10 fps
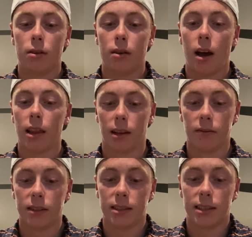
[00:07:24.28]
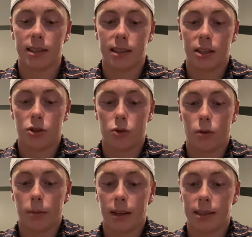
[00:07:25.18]
I love this distance.
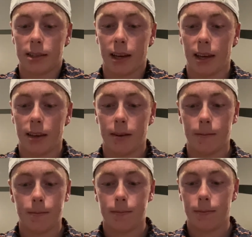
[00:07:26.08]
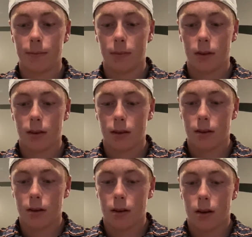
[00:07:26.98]
Normally it's like
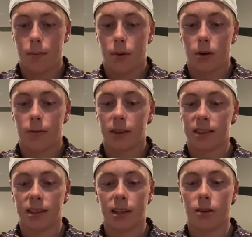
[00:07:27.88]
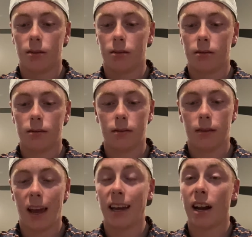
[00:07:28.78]
a perfect little
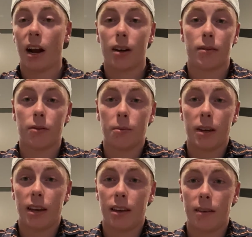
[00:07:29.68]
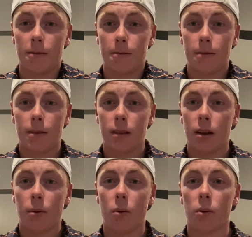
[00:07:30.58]
8-iron for me,
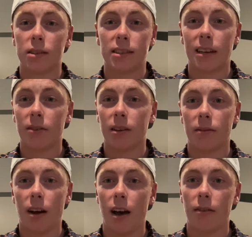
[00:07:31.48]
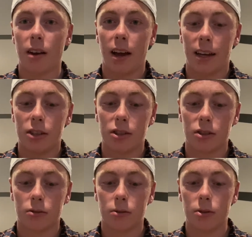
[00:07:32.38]
about 175, and I can just
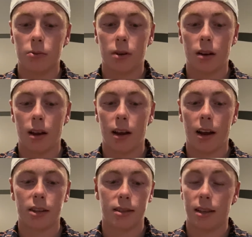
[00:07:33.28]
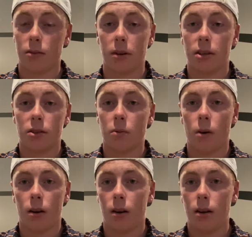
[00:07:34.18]
cruise one, and I just hit 3 into the
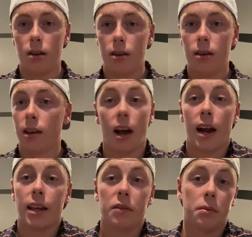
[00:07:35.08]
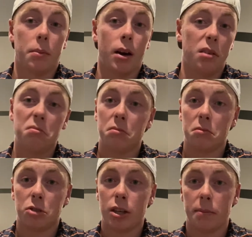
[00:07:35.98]
water. I didn't even putt,
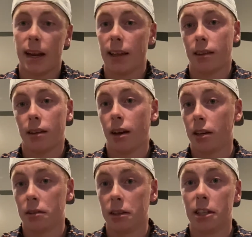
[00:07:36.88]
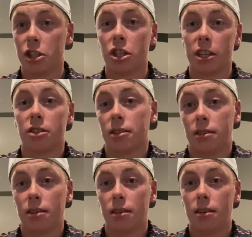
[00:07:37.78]
chip, anything. I legit just